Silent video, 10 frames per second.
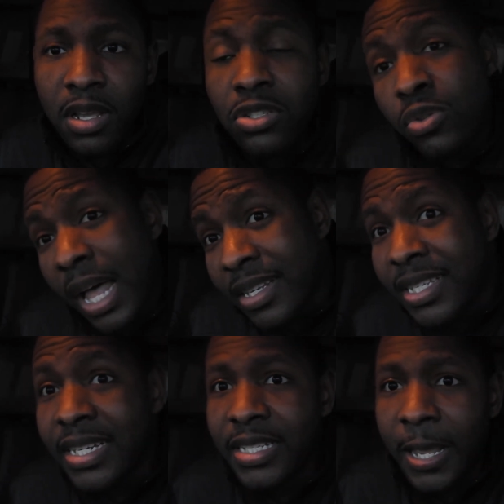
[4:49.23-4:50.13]

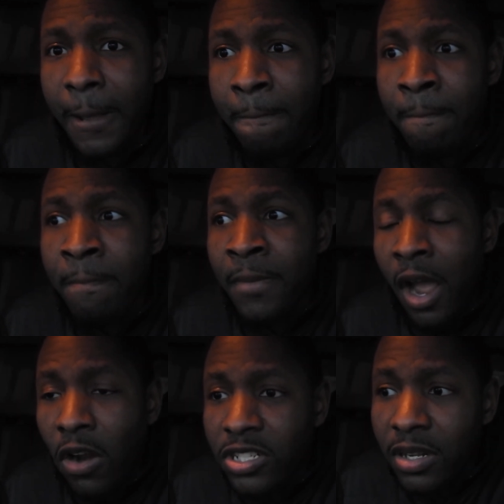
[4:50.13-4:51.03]
2016,
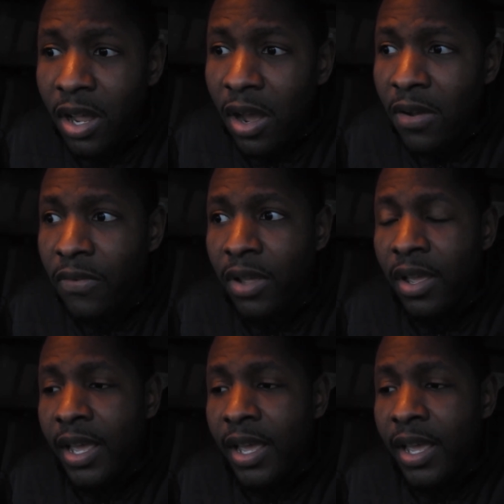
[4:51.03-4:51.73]
Hard to Love.